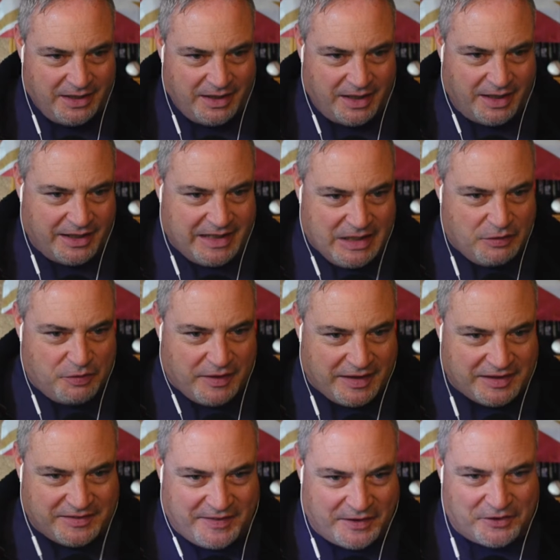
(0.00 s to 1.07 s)
he
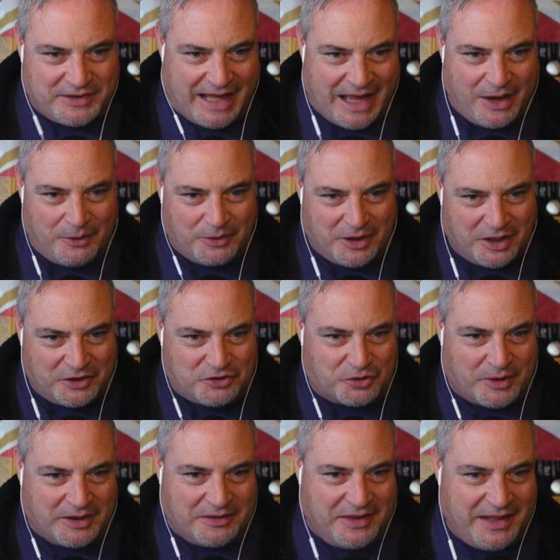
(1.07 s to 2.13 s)
thinks they're down on
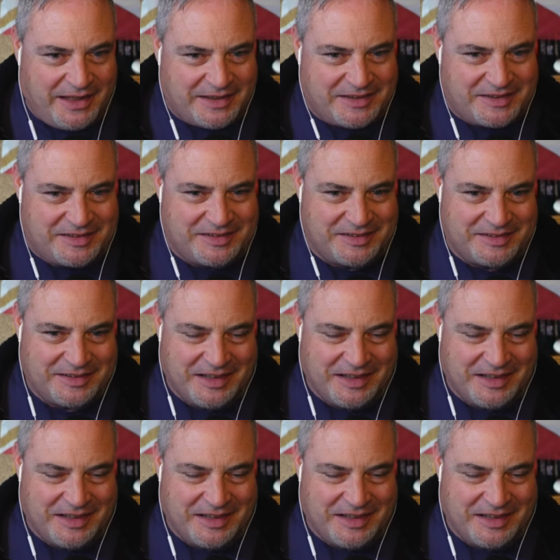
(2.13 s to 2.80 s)
Trey Lance.